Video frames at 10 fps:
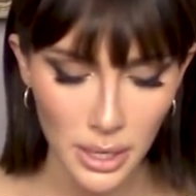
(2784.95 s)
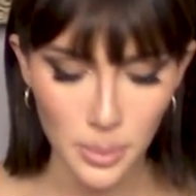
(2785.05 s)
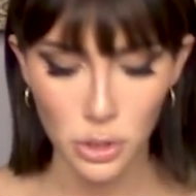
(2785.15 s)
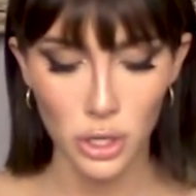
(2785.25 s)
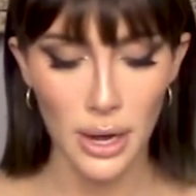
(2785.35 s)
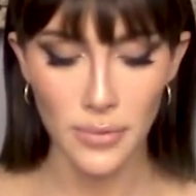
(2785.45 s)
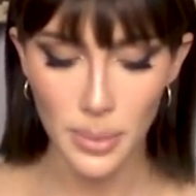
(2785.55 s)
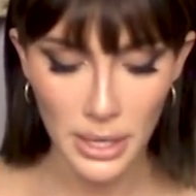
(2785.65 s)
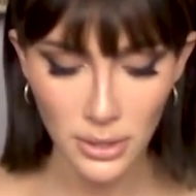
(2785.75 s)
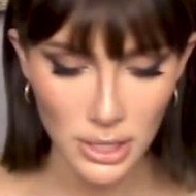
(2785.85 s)
I'm sure in
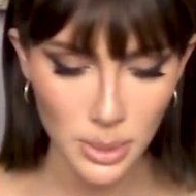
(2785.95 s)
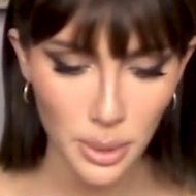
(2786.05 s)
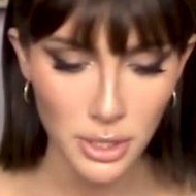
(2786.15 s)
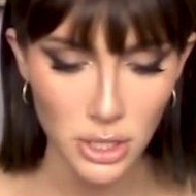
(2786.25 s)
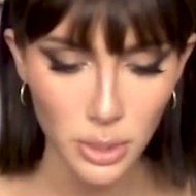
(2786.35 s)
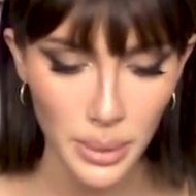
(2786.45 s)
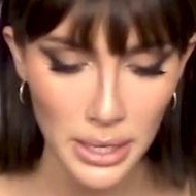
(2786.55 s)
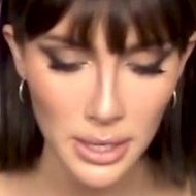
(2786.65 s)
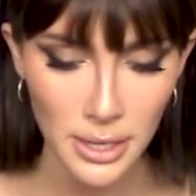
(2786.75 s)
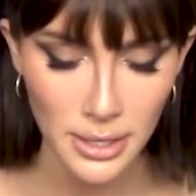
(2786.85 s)
everybody else's personal
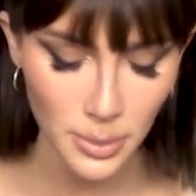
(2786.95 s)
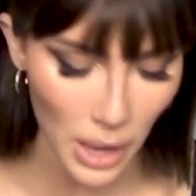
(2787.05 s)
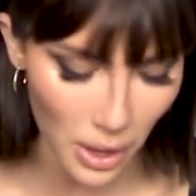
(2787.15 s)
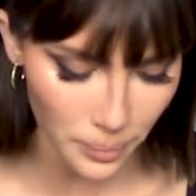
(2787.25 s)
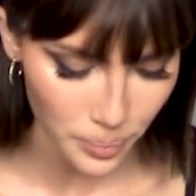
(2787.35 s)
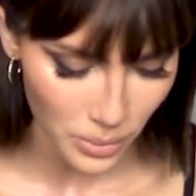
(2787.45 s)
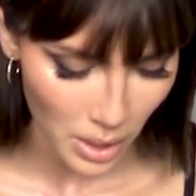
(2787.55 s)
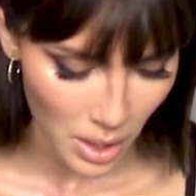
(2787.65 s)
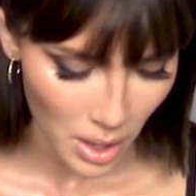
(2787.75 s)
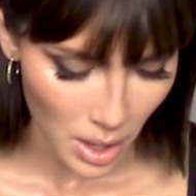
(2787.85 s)
opinion as well.
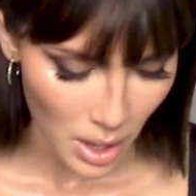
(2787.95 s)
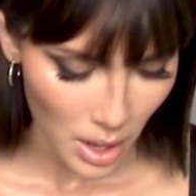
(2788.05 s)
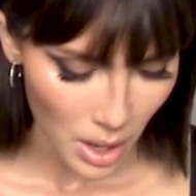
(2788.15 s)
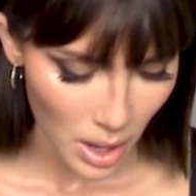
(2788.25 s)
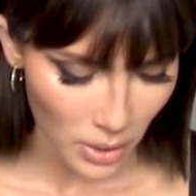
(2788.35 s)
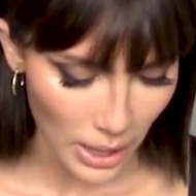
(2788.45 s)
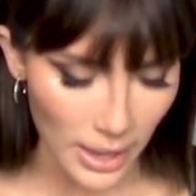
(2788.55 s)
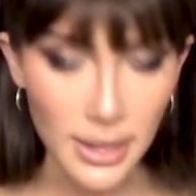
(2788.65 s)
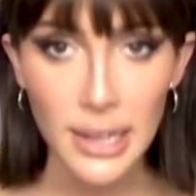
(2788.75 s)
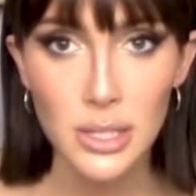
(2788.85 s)

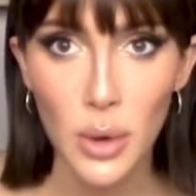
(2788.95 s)
Okay, next